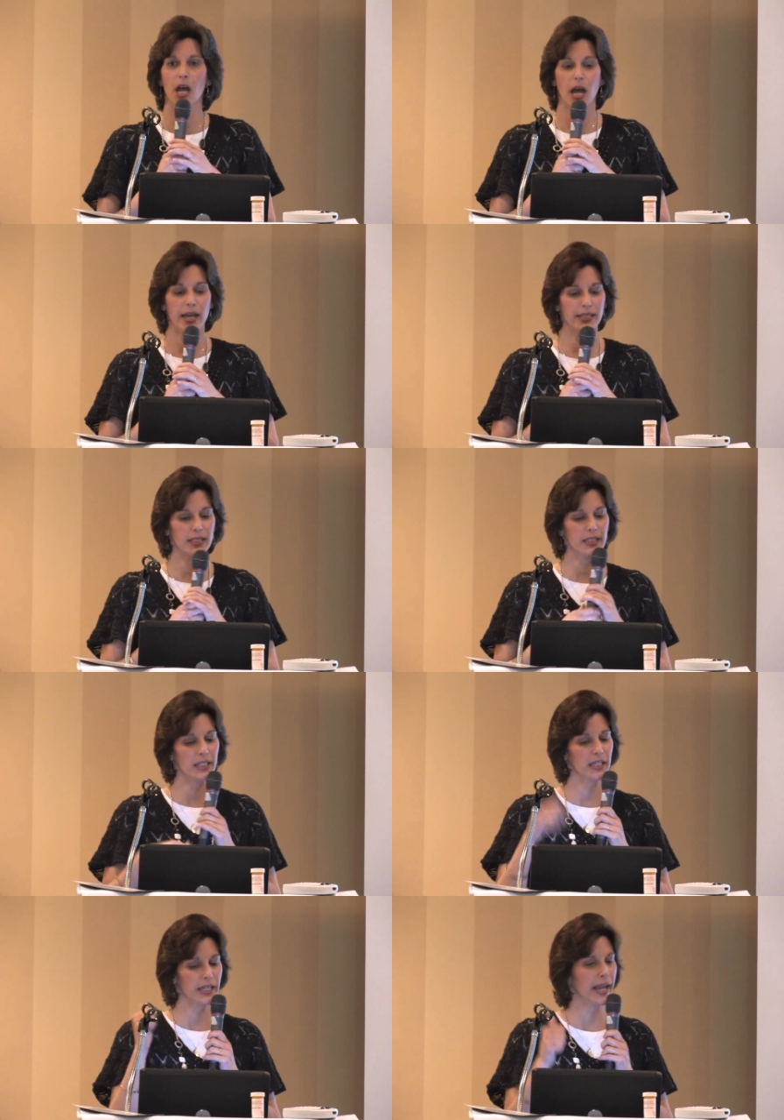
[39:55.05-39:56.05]
I can
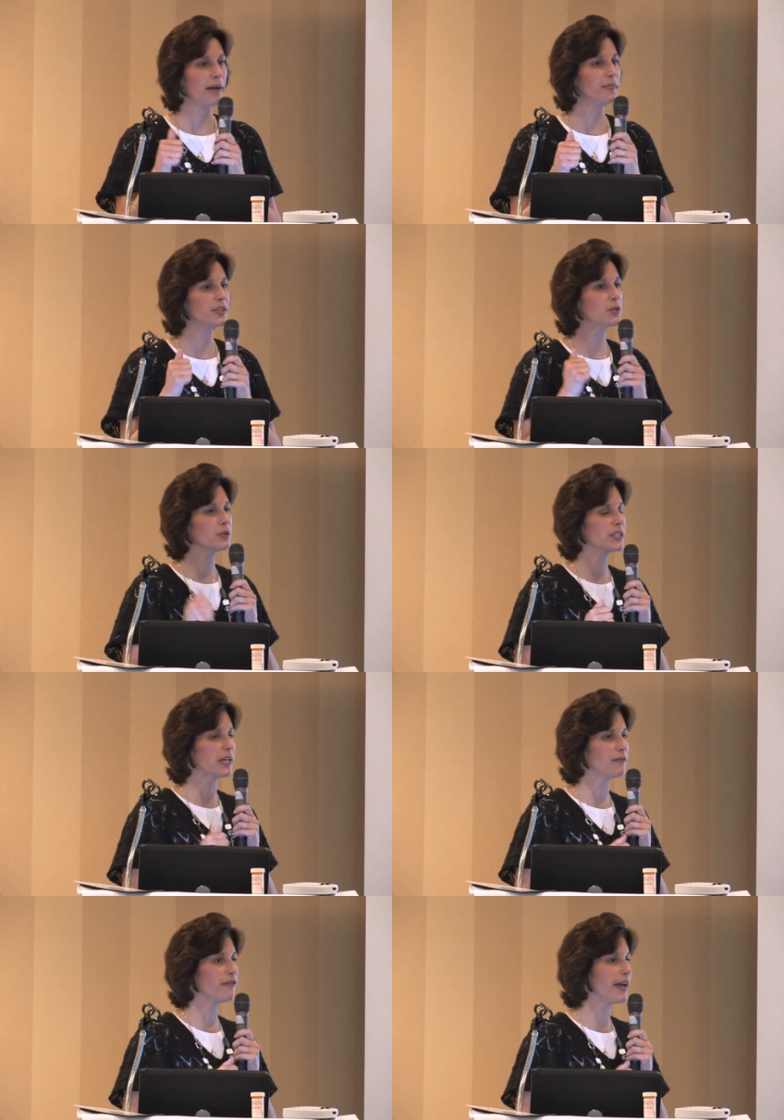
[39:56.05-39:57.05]
get an app to
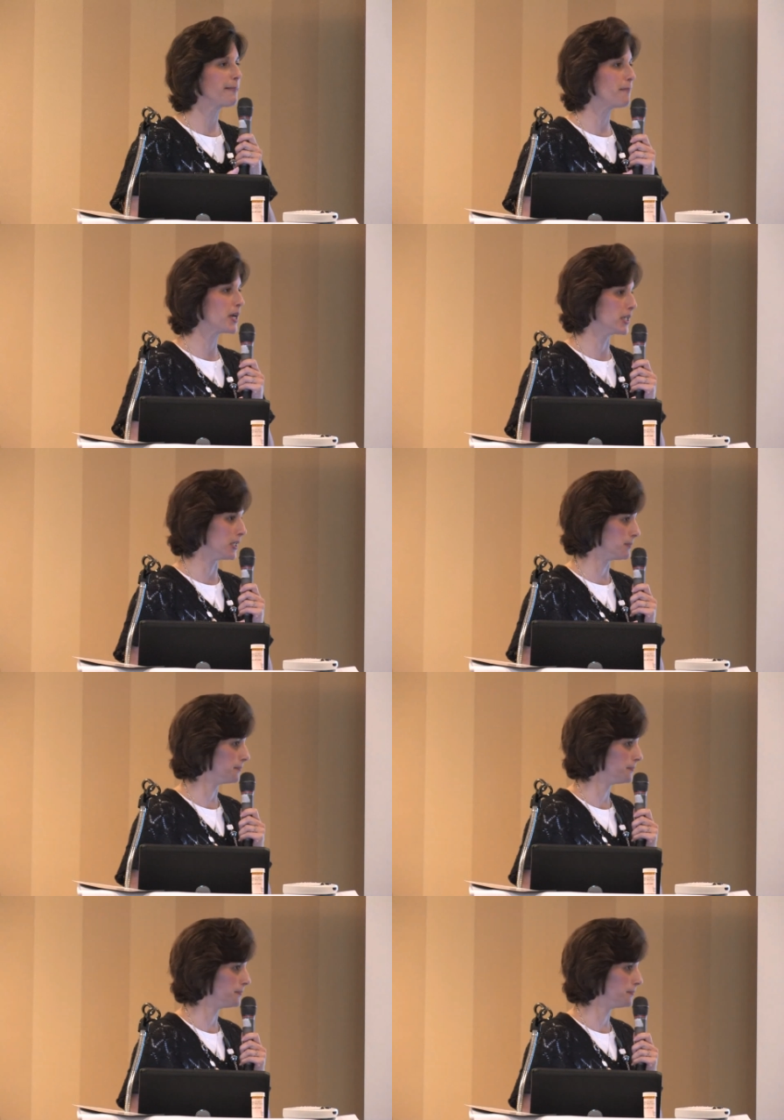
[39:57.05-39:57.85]
identify money.